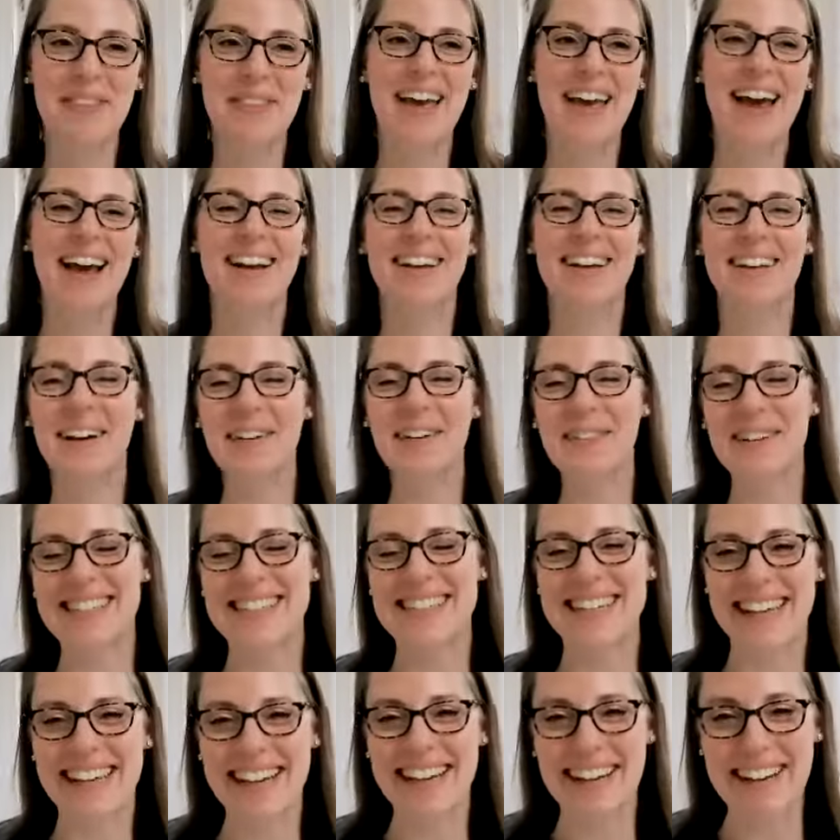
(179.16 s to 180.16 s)
that. I'll always
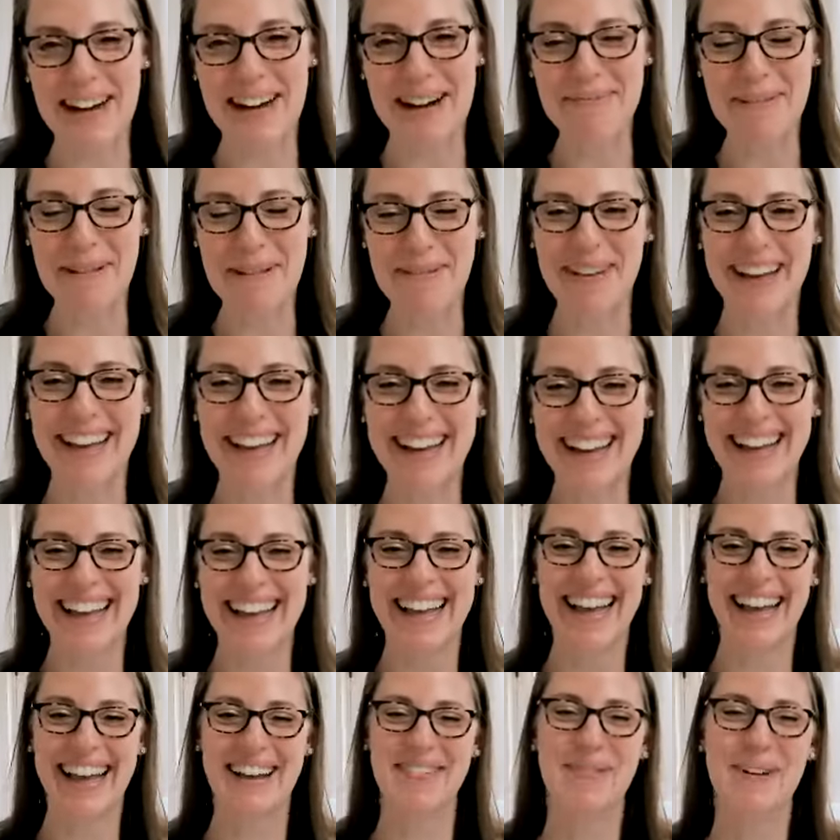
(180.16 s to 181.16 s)
take a compliment.
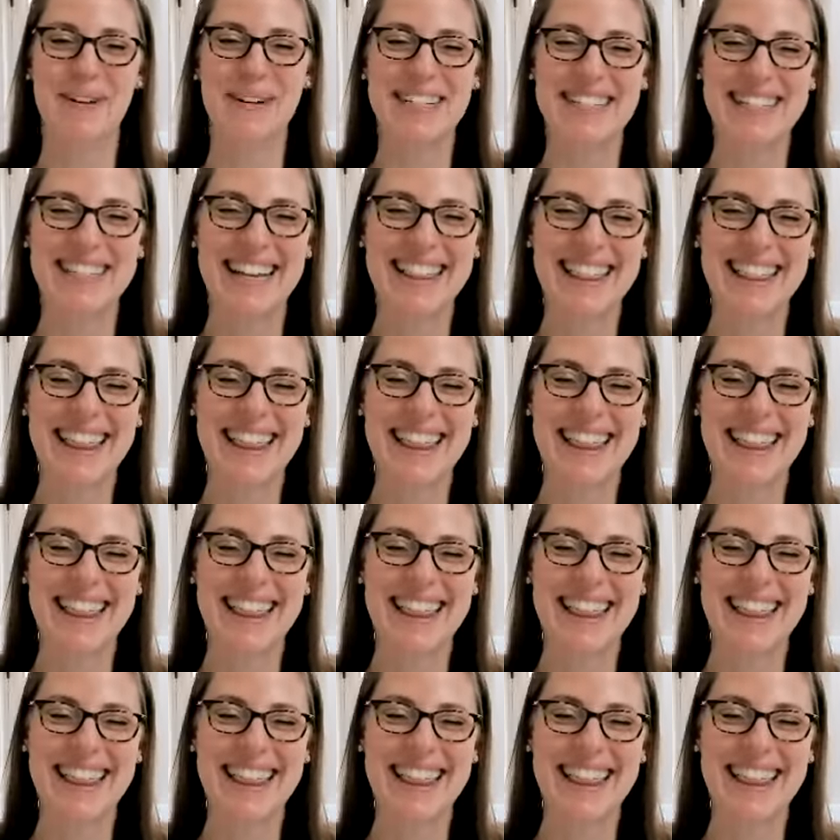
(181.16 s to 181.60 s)
I appreciate